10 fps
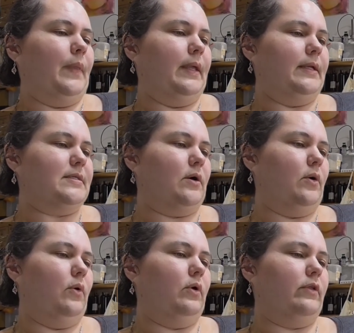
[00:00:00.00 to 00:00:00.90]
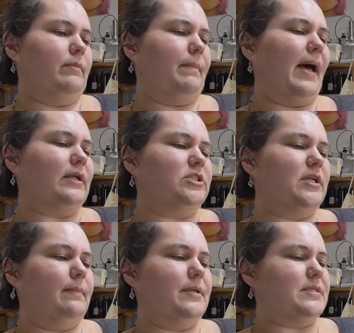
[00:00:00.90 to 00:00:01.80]
He's got all of the batch
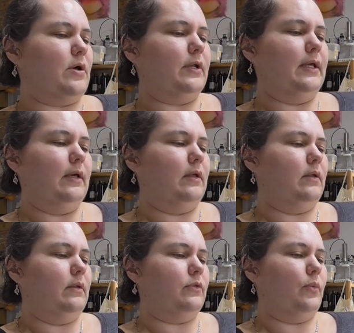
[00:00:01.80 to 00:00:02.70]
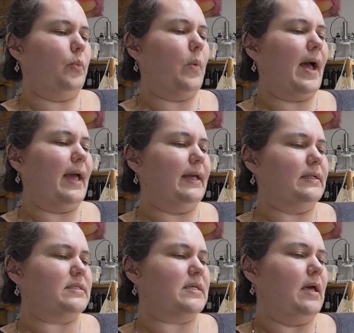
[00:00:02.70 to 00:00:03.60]
numbers on here, the
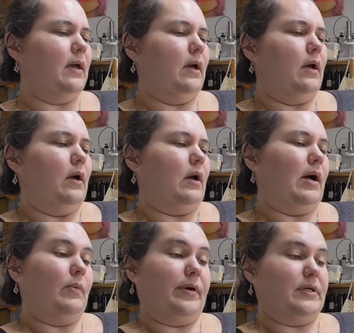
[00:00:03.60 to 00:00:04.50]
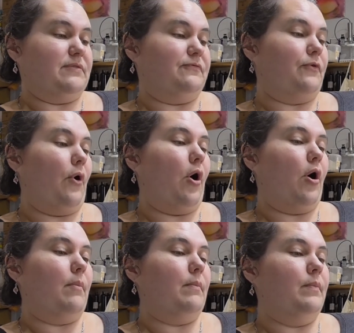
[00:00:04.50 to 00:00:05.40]
weight, where it's
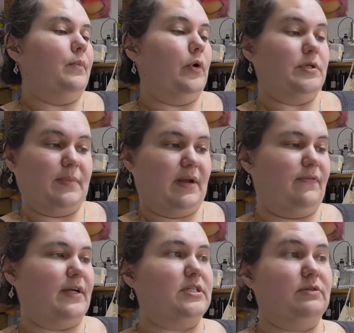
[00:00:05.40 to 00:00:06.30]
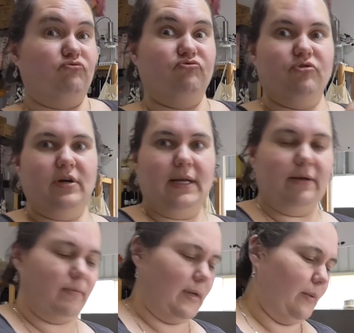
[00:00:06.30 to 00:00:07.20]
from, who's manufactured.
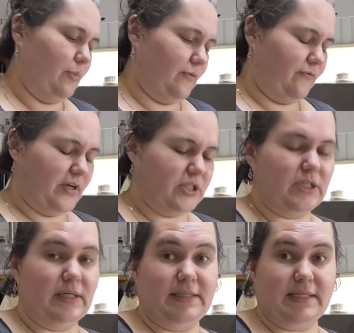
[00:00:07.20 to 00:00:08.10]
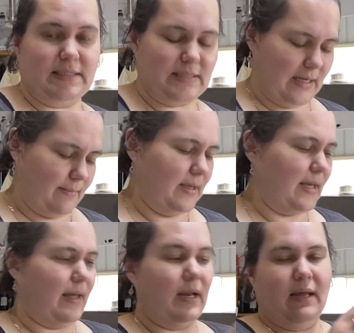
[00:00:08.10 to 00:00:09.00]
Really, really professionally done. So let me
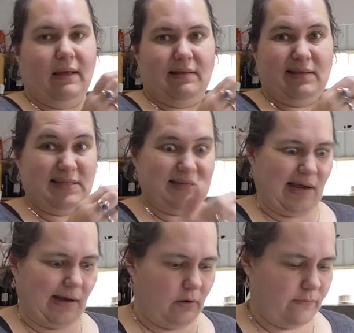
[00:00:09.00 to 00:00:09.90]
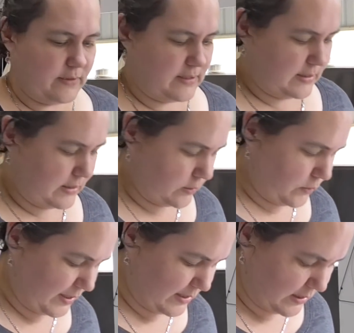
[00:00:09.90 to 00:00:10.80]
get this tag off, because this is
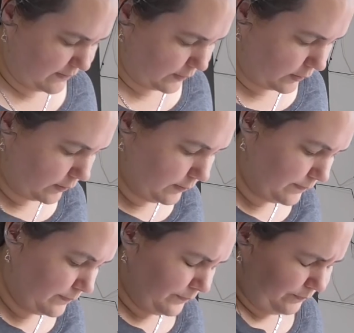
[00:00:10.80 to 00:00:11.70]
always difficult.